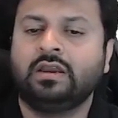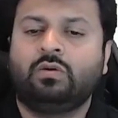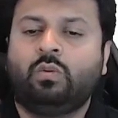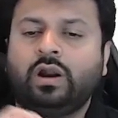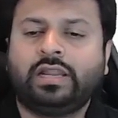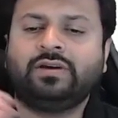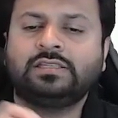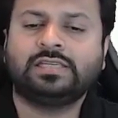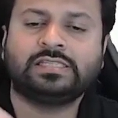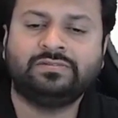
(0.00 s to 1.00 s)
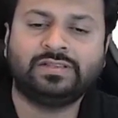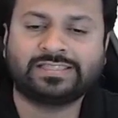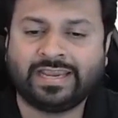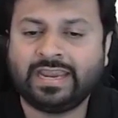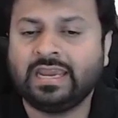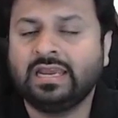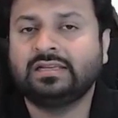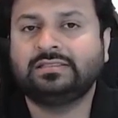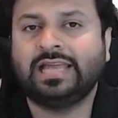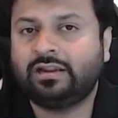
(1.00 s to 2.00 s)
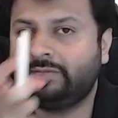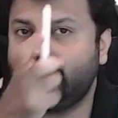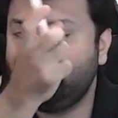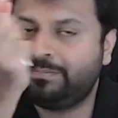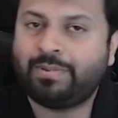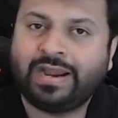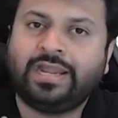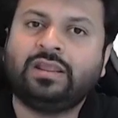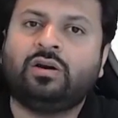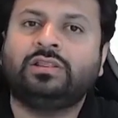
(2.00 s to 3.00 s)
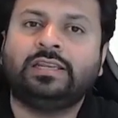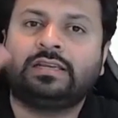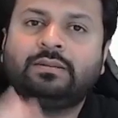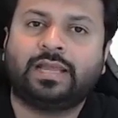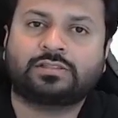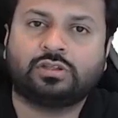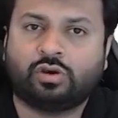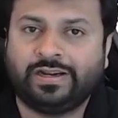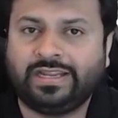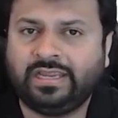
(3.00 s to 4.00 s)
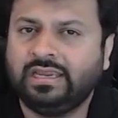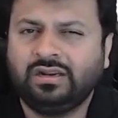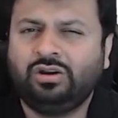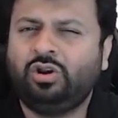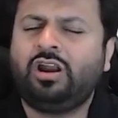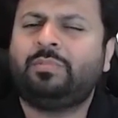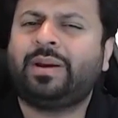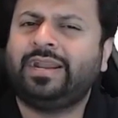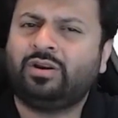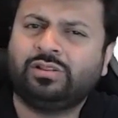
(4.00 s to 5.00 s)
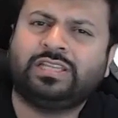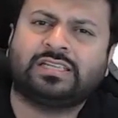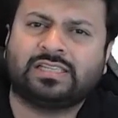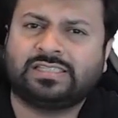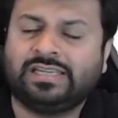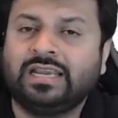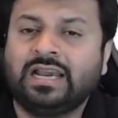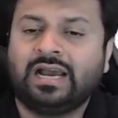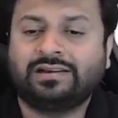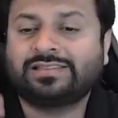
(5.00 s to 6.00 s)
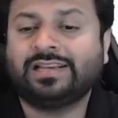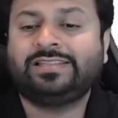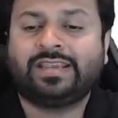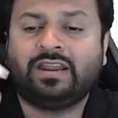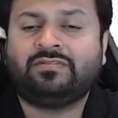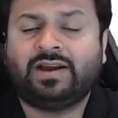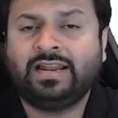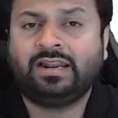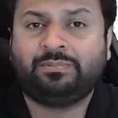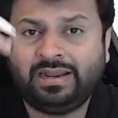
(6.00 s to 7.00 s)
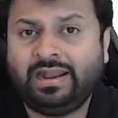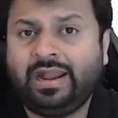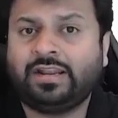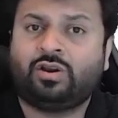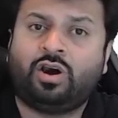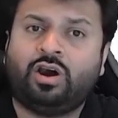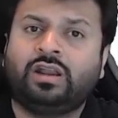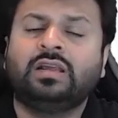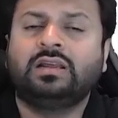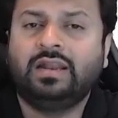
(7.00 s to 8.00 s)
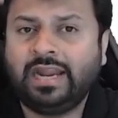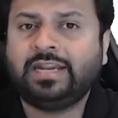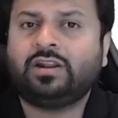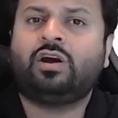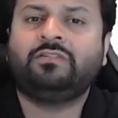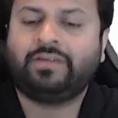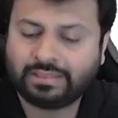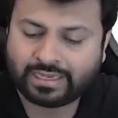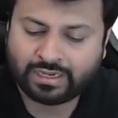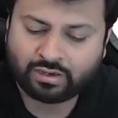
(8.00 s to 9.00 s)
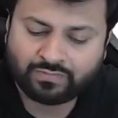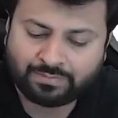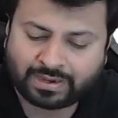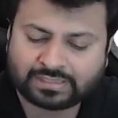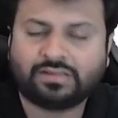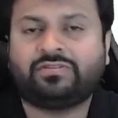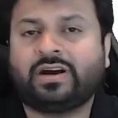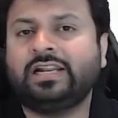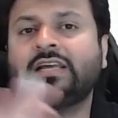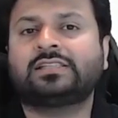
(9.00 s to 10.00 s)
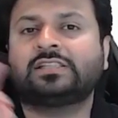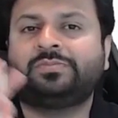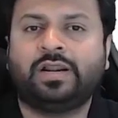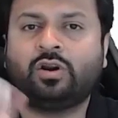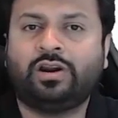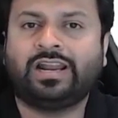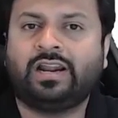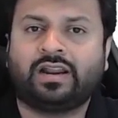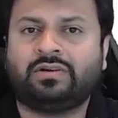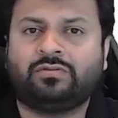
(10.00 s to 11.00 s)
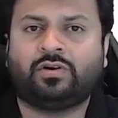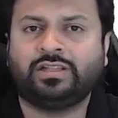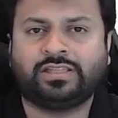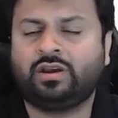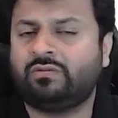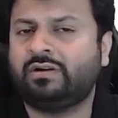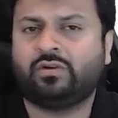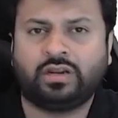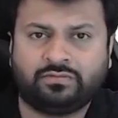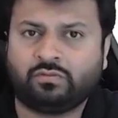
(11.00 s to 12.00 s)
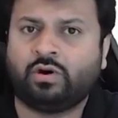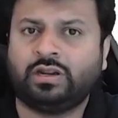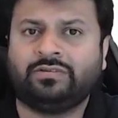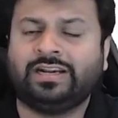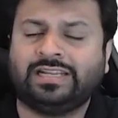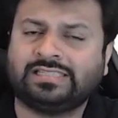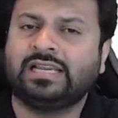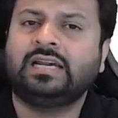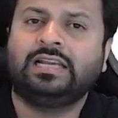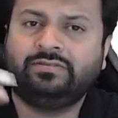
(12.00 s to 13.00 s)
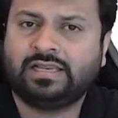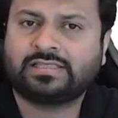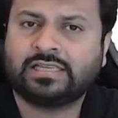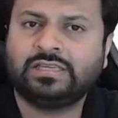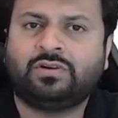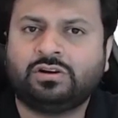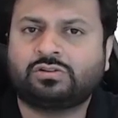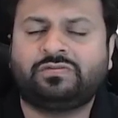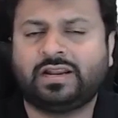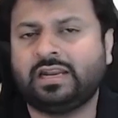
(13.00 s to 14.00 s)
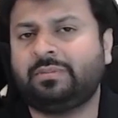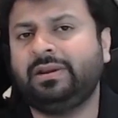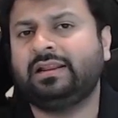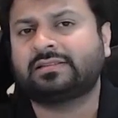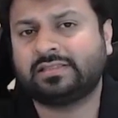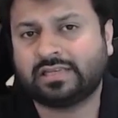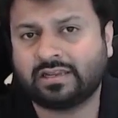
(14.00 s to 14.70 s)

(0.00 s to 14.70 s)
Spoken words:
Whatever JC will say, that will be binding on the income tax authority, not binding on the assessee. Assessee can file an appeal later on when the AO will pass the final assessment order under 143 or 144, whatever it is. If the assessee wants to file an appeal, assessee can